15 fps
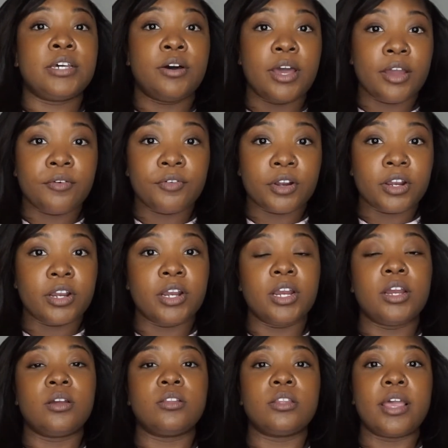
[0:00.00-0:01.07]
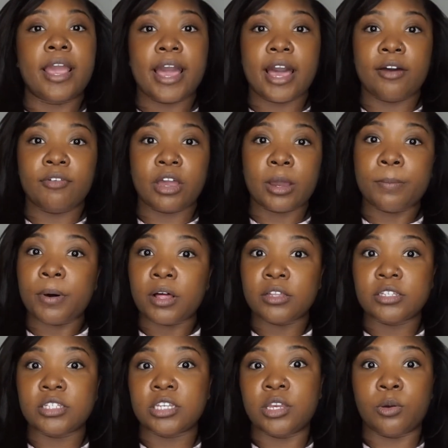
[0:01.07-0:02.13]
However, they have like a
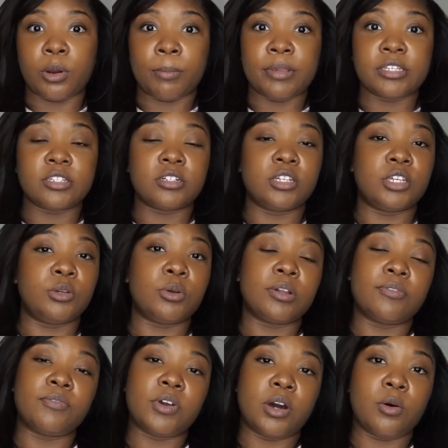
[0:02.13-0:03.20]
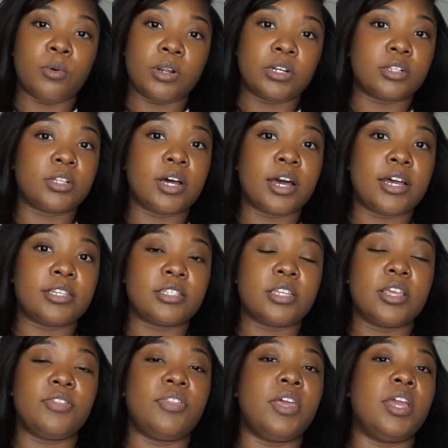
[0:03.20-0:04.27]
policy where basically you can fail one class
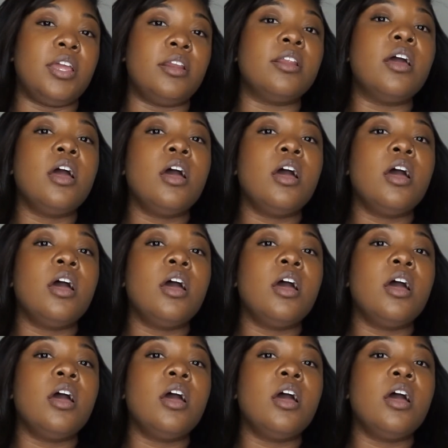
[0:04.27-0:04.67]
and then